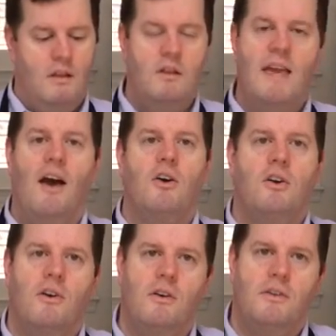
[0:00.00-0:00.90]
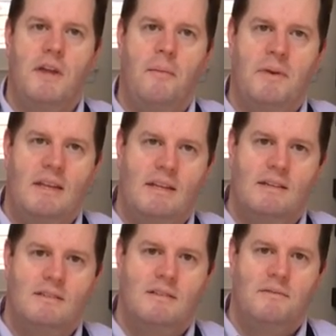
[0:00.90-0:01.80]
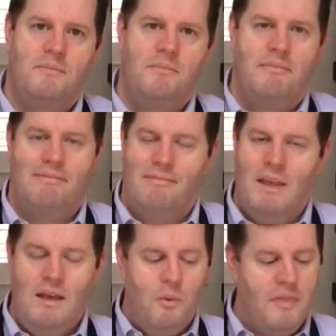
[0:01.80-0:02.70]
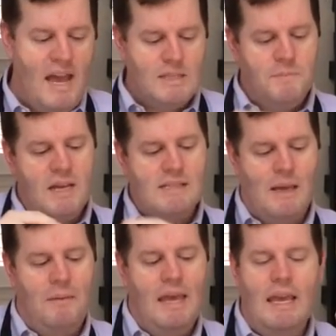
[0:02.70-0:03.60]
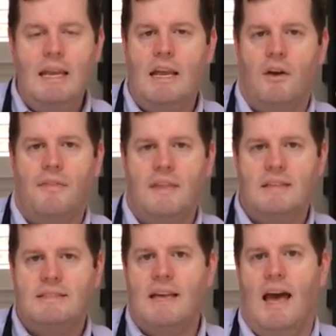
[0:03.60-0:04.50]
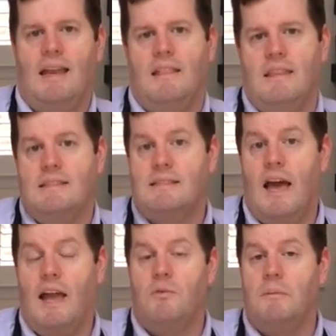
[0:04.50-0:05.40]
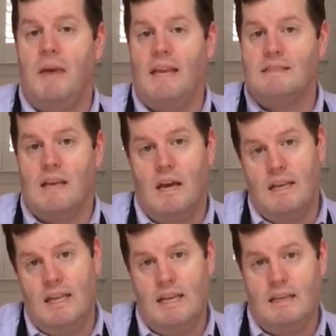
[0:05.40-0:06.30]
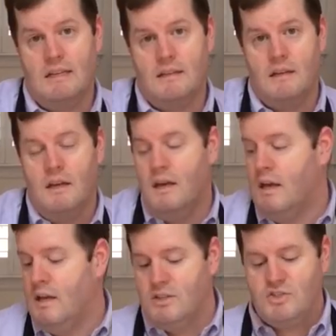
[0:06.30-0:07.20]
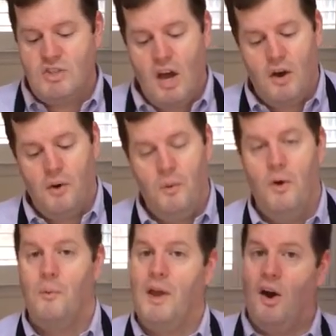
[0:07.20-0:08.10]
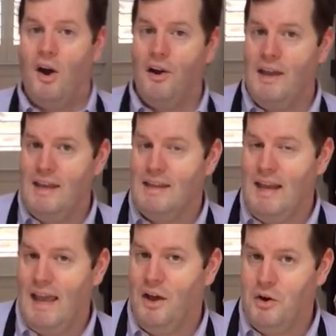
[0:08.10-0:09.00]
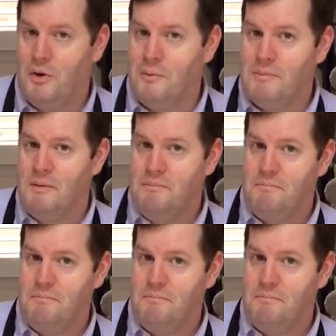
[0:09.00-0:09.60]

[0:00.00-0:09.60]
Look how curled up it is. Well, that's because I'm heating on this side and this side remains unheated. So we are in a home